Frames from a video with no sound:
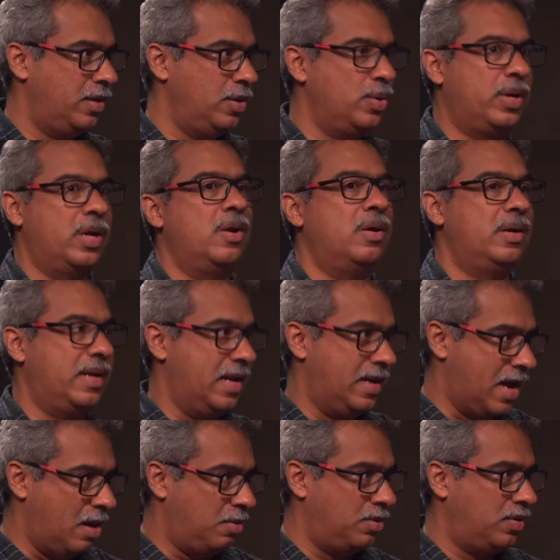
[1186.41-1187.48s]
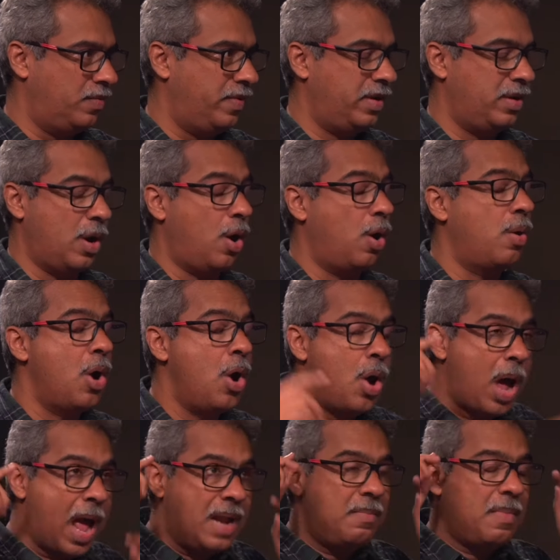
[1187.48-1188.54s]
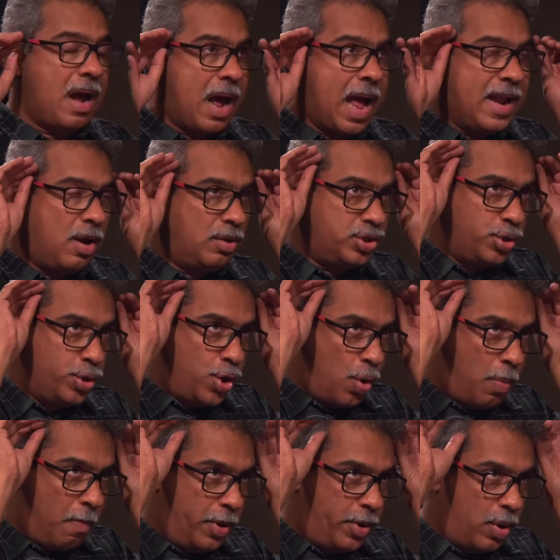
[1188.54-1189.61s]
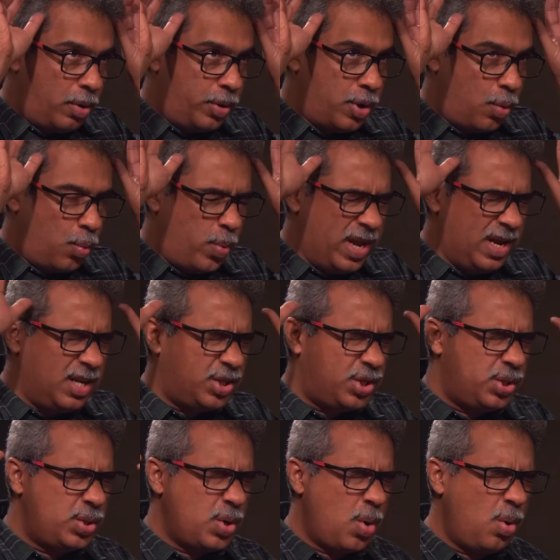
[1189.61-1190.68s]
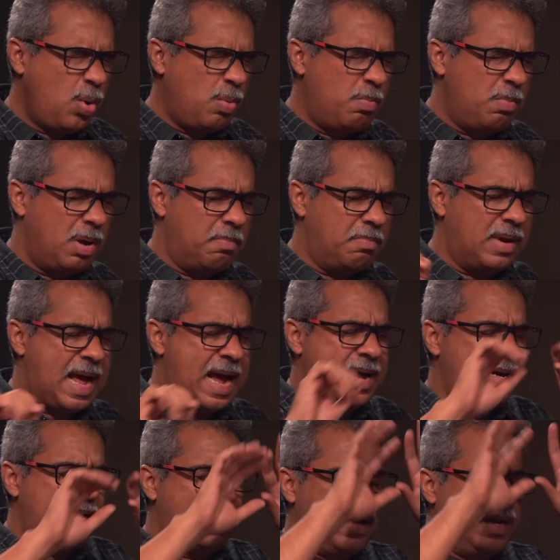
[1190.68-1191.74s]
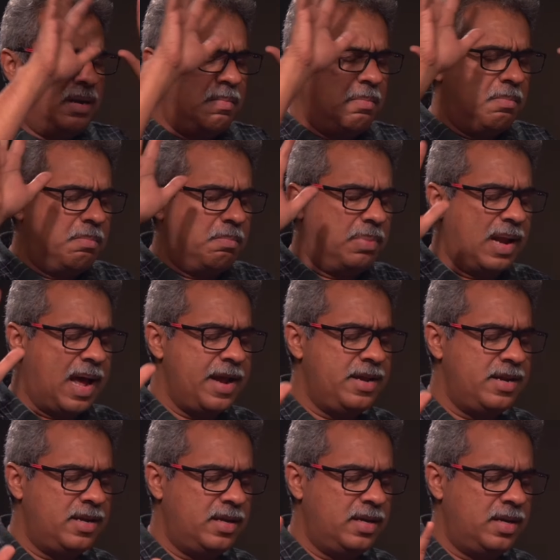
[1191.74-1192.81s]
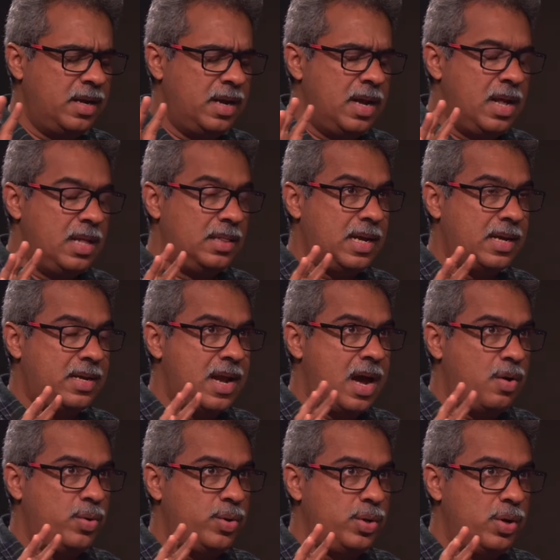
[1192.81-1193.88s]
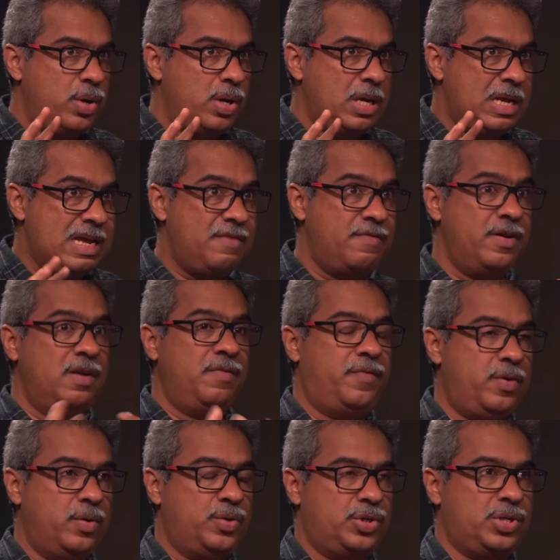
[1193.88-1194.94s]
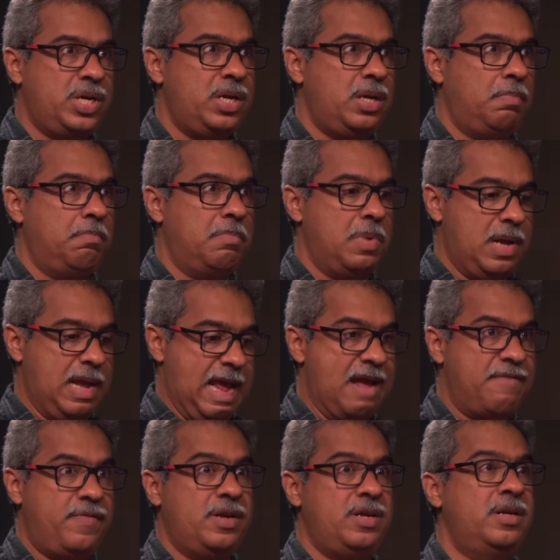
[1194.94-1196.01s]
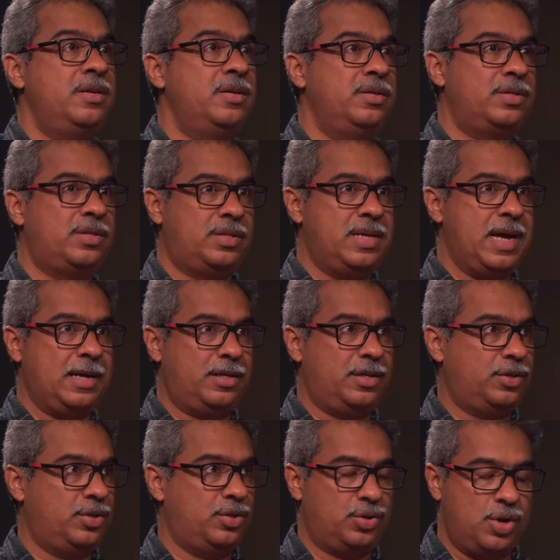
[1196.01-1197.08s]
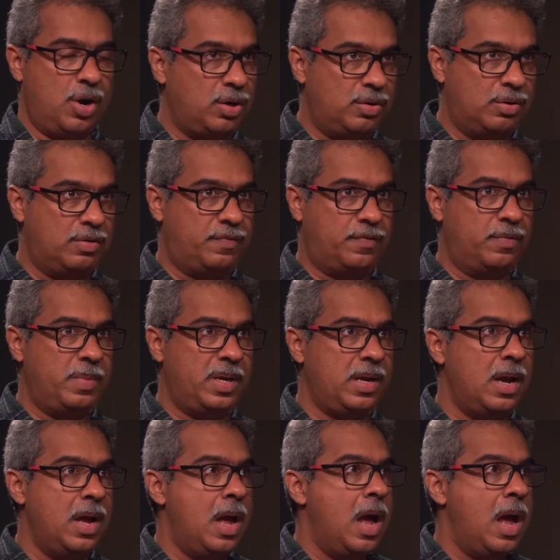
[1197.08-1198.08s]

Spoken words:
You cannot get out of it, and also your will is so blank and blinded that now even if you see evidence that this is not good for me,